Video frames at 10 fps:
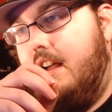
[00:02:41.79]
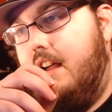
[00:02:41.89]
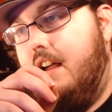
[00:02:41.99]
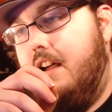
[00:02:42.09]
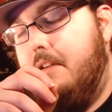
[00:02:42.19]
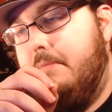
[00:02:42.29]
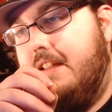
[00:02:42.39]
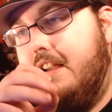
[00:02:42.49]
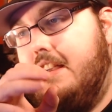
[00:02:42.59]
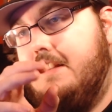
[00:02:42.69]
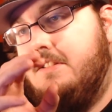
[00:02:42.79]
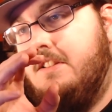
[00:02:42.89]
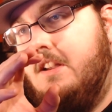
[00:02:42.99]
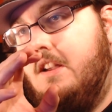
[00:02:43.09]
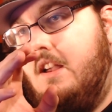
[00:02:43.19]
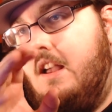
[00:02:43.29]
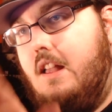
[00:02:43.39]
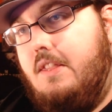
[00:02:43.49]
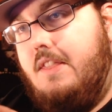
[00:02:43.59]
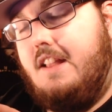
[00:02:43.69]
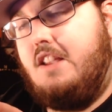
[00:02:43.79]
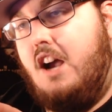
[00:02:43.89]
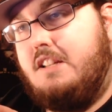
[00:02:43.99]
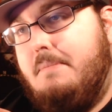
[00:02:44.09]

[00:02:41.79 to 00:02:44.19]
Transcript: because they talked